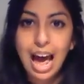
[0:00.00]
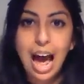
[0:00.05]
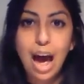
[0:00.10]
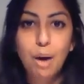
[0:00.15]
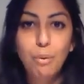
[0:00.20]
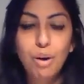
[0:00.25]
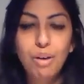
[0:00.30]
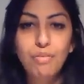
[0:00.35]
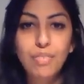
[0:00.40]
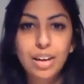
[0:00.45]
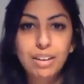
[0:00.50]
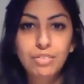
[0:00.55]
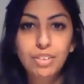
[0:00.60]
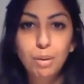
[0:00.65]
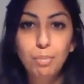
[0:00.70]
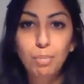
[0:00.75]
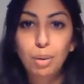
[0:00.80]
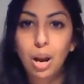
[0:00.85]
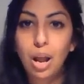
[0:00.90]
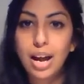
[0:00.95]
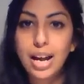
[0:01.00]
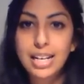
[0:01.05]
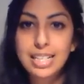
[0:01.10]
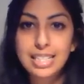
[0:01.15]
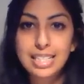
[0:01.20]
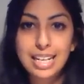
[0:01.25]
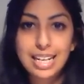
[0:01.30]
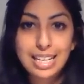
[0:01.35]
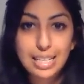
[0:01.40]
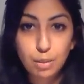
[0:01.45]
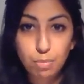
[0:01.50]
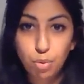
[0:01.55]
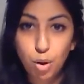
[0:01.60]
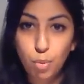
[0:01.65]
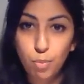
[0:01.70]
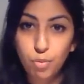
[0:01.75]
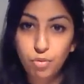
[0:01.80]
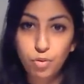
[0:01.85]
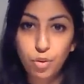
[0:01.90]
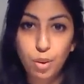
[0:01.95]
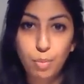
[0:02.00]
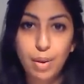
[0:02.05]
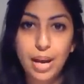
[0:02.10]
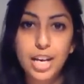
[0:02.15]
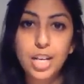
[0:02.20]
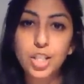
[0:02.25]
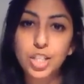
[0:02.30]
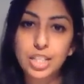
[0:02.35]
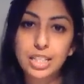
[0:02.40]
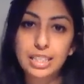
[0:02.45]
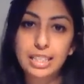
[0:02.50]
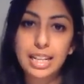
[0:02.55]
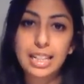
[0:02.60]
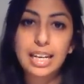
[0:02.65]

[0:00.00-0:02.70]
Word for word: However, if compliance is a problem for the patient,